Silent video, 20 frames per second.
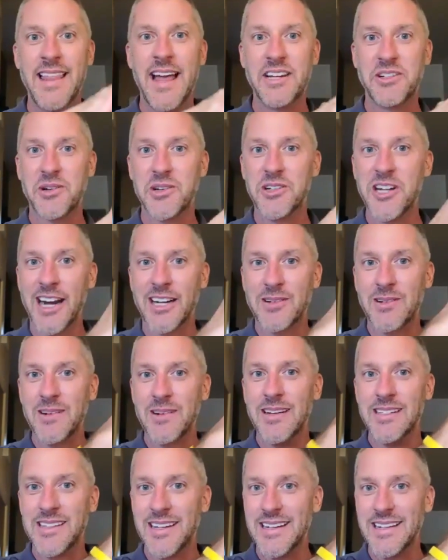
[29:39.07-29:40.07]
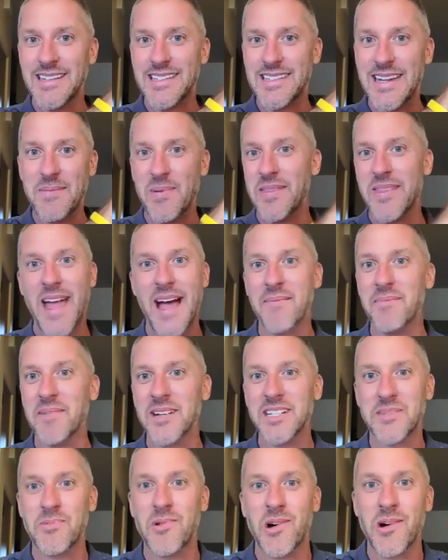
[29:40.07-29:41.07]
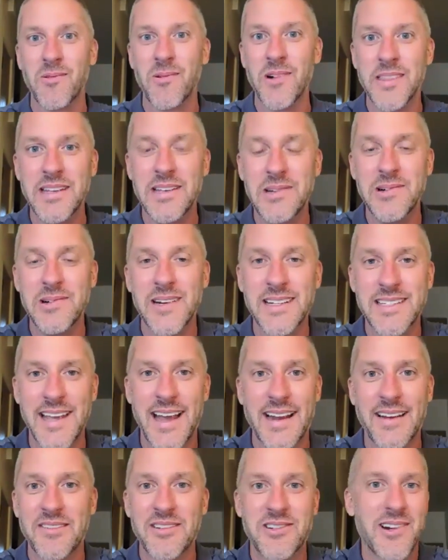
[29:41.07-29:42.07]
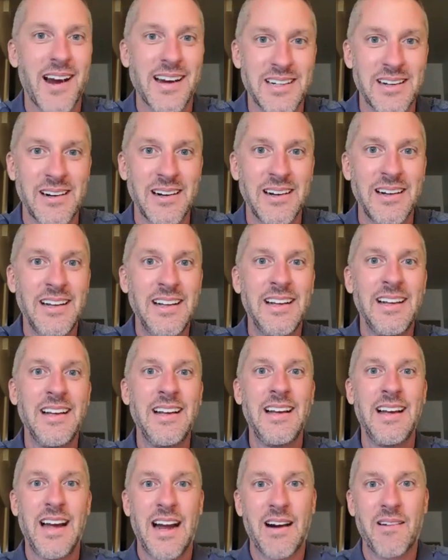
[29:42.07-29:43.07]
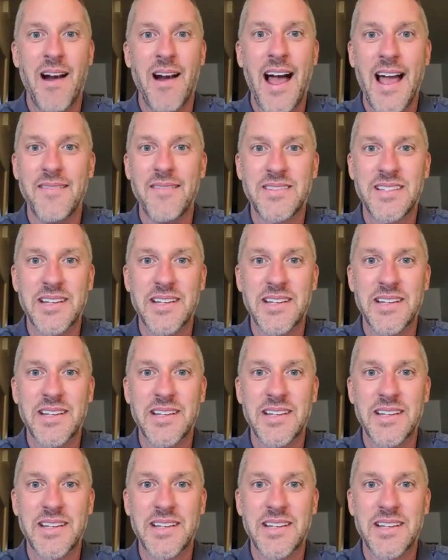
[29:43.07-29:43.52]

trajectory is going to steepen that much more when the new executive director arrives.